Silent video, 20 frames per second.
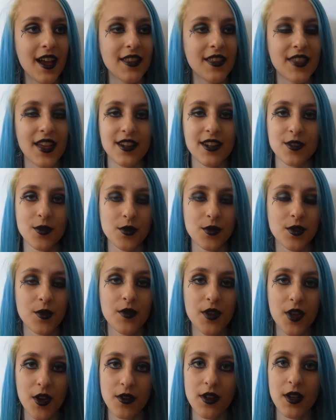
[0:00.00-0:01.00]
that is also
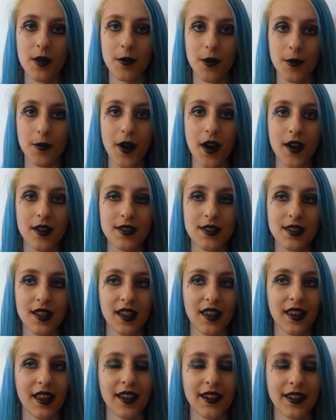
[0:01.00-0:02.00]
the only hip-hop artist
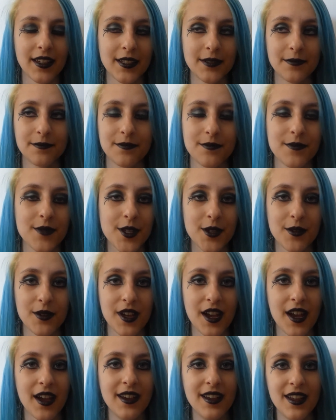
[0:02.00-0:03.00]
I like. So
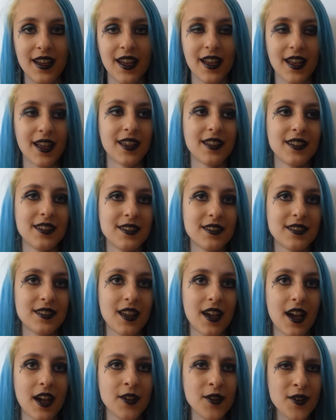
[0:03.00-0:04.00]
yeah, and
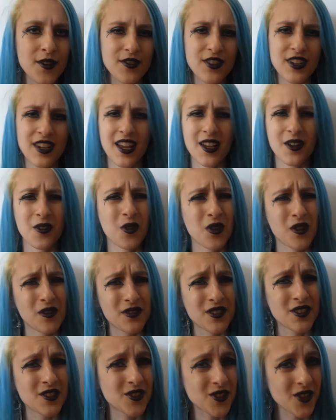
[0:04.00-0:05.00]
I don't even like all of
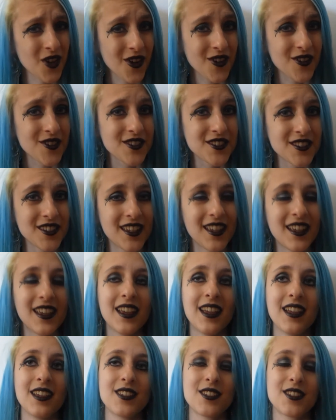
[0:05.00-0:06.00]
his songs.
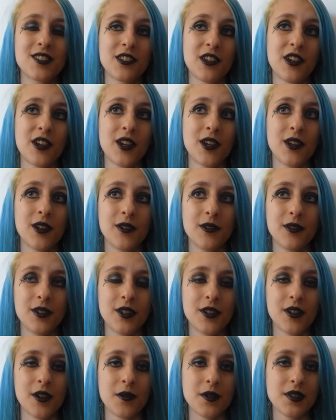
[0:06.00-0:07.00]
So,
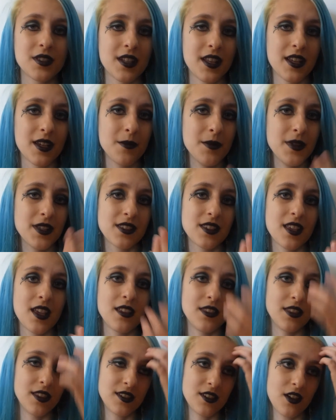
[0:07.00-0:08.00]
you know, it's like me
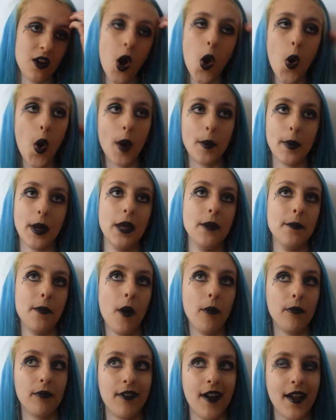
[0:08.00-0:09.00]
saying that, oh, I'm a
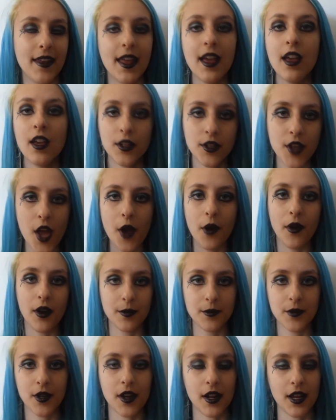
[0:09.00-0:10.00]
hip-hop fan. No,
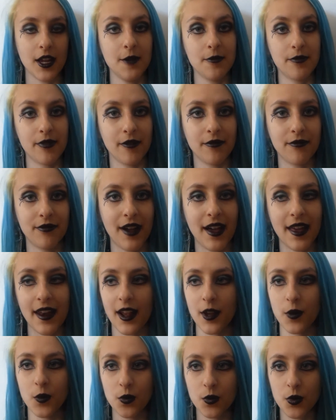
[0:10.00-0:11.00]
I'm not a hip-hop fan.
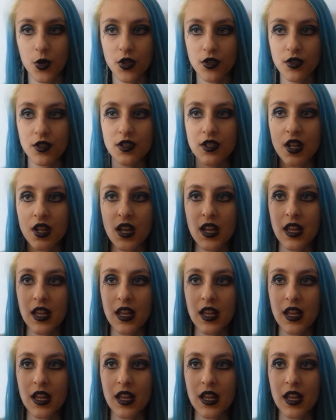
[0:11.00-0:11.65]
I couldn't